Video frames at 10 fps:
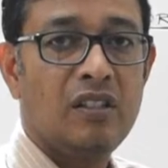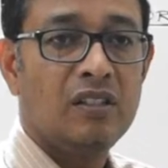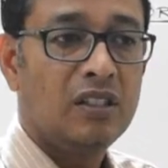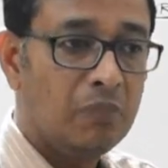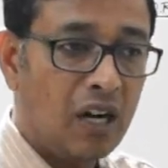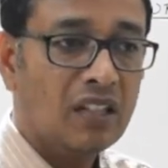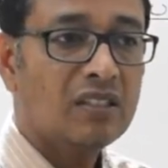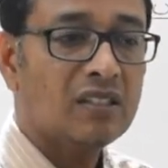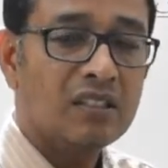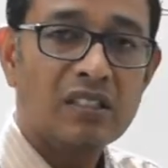the
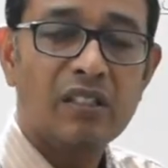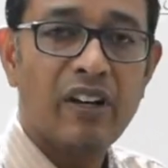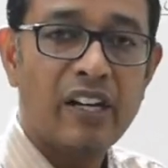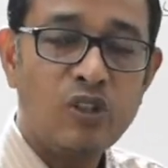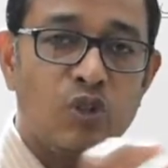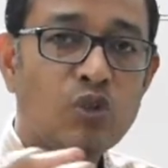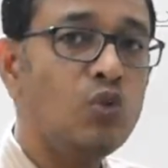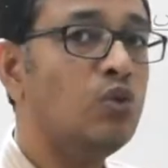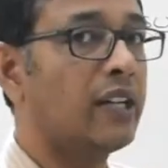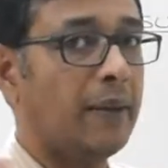mass is divided into
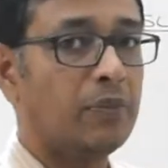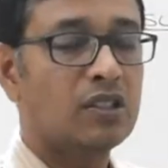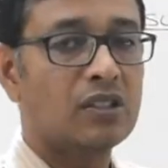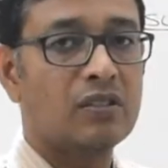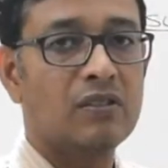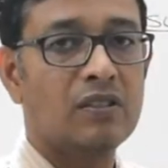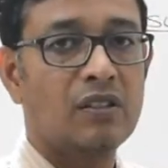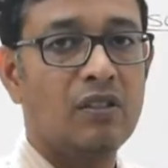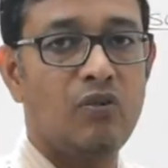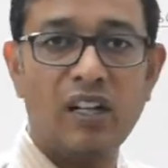two types.
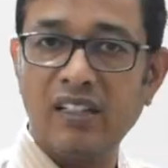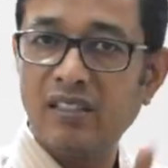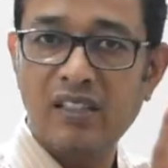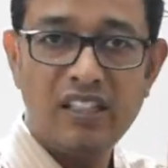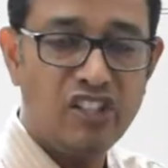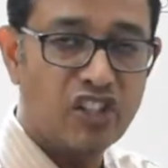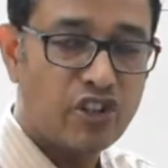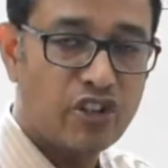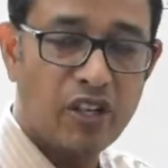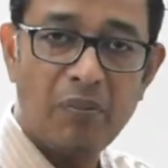One is the
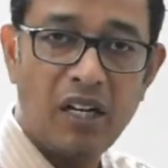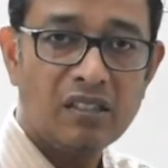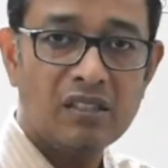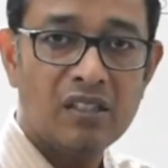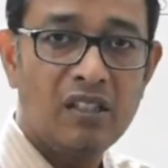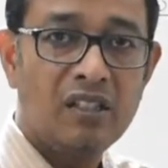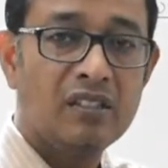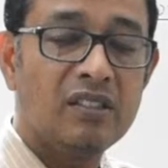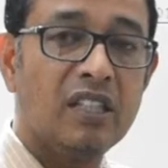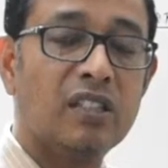inertial mass,
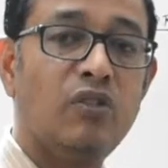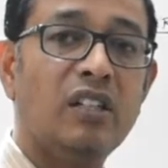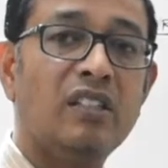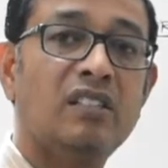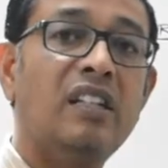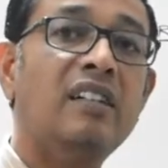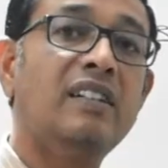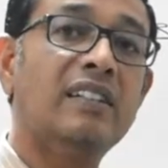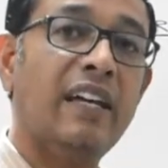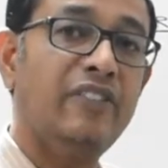the other one is the
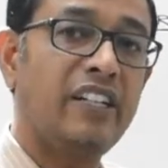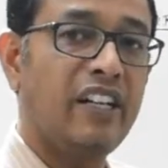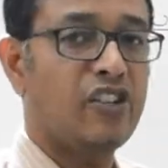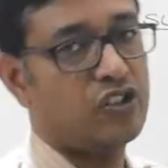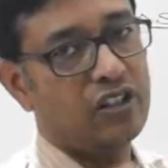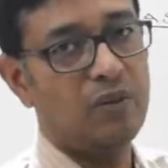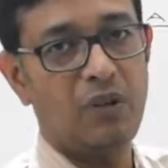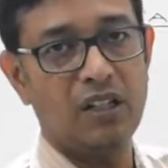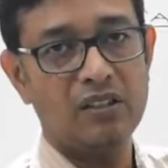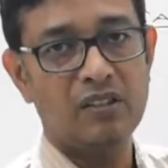gravitational
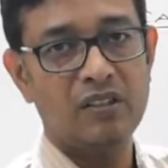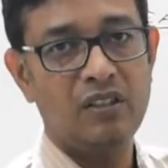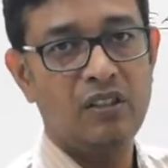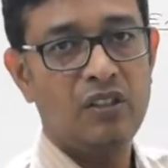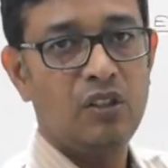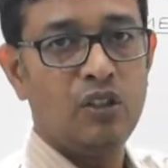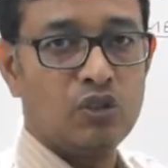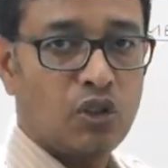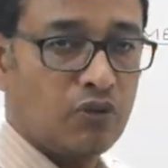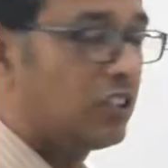mass.
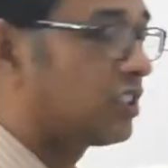So we'll